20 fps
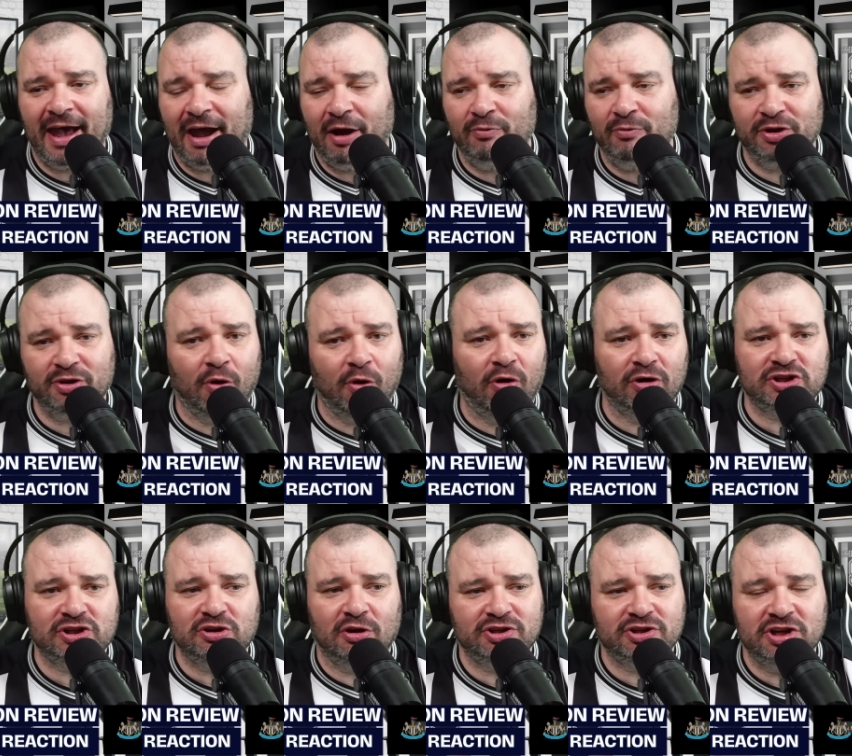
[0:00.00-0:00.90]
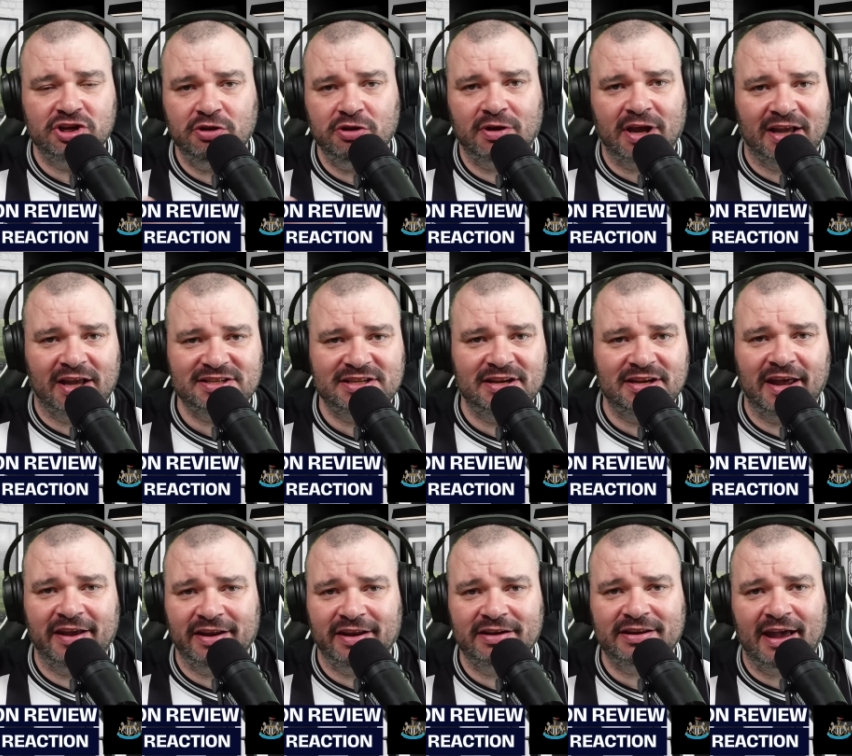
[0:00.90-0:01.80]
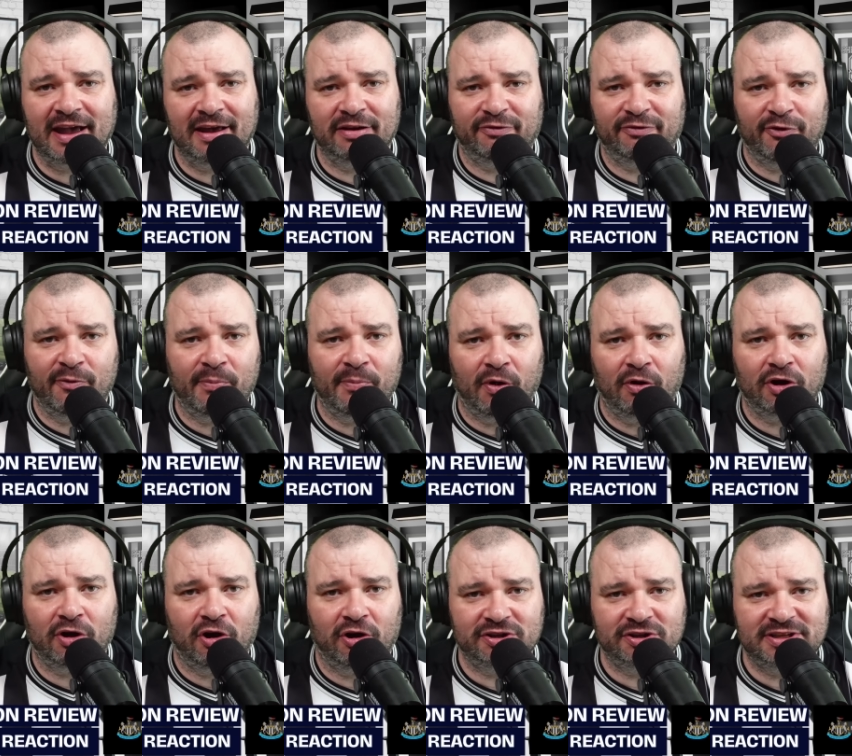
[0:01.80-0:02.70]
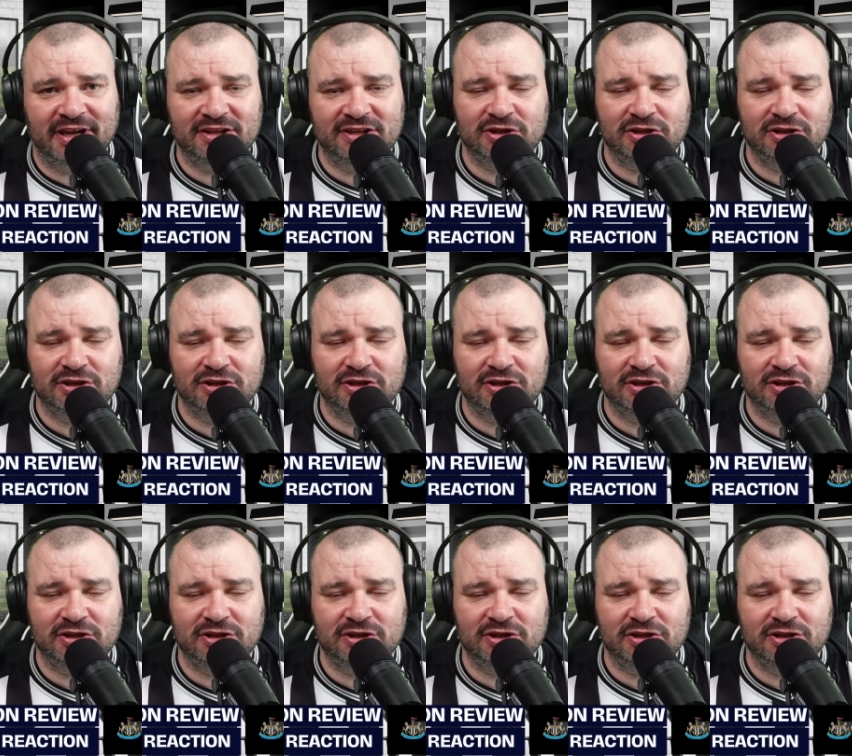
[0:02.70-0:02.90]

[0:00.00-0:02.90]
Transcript: with all sorts of Newcastle United and football content.